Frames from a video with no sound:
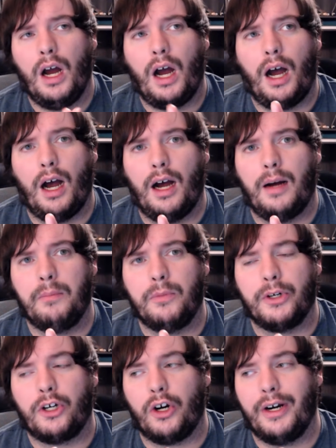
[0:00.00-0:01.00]
um,
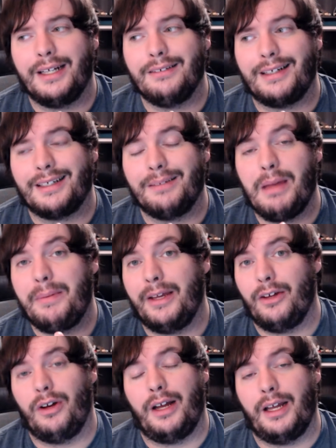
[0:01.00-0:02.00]
regarding like maybe
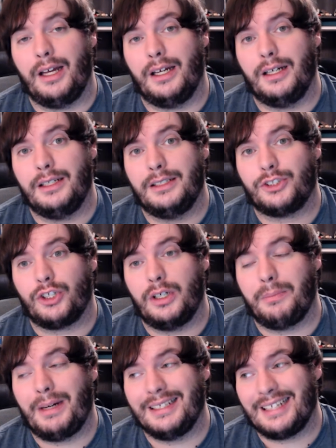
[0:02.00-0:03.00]
a, a, certain
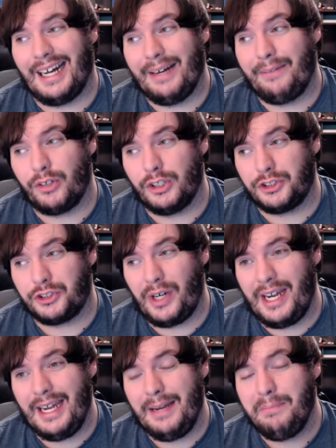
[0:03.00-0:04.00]
amount of time for a
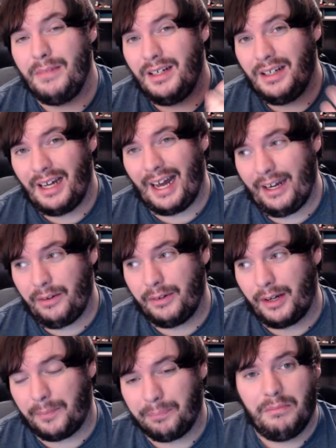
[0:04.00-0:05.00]
stream. I don't know.
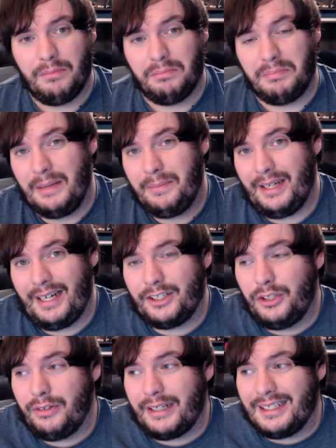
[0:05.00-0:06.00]
Maybe I could
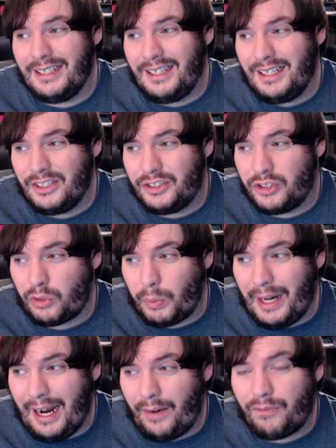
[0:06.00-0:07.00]
do like a
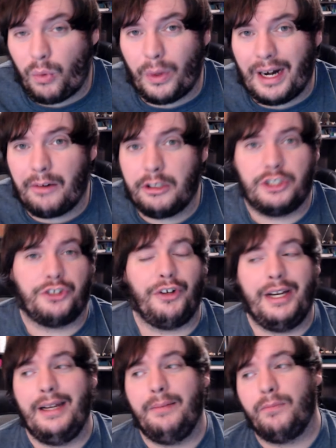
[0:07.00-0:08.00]
three out, four hour
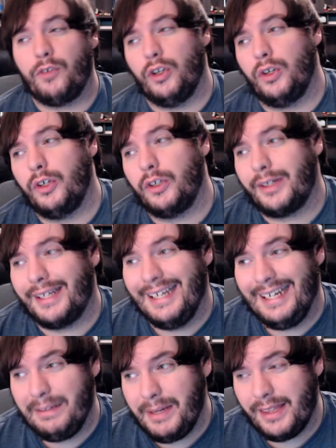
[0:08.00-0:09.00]
stream for
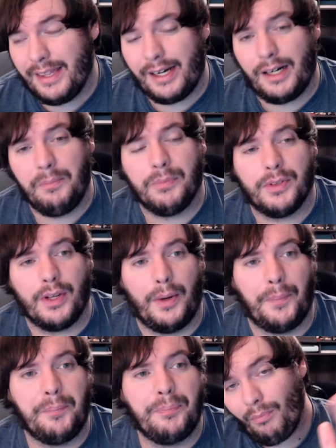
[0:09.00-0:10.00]
getting me there.
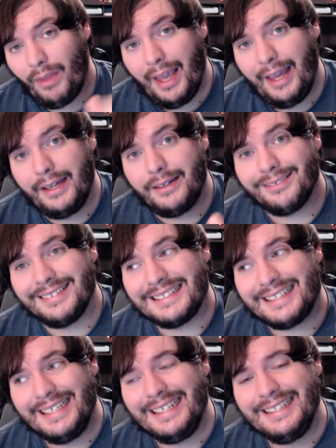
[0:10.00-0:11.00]
So, and let's
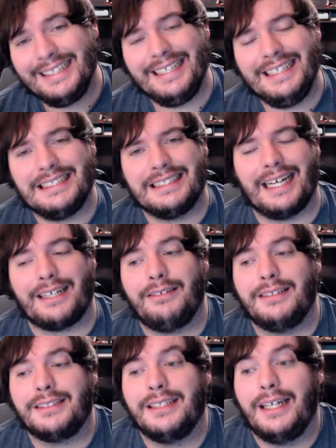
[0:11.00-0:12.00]
get into these deck
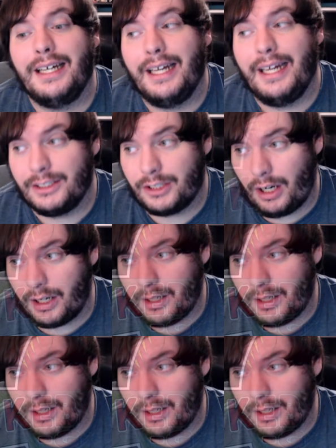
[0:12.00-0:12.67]
lists and talk